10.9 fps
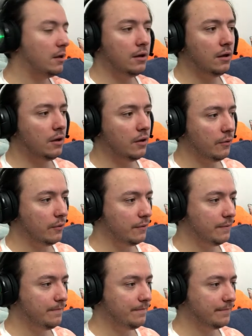Well,
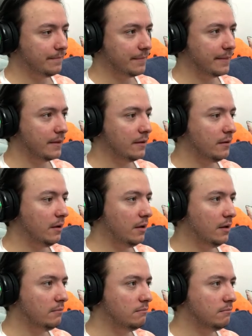
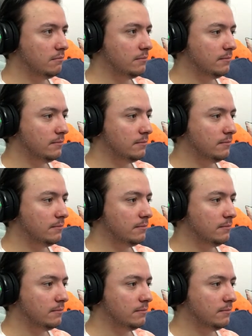I'm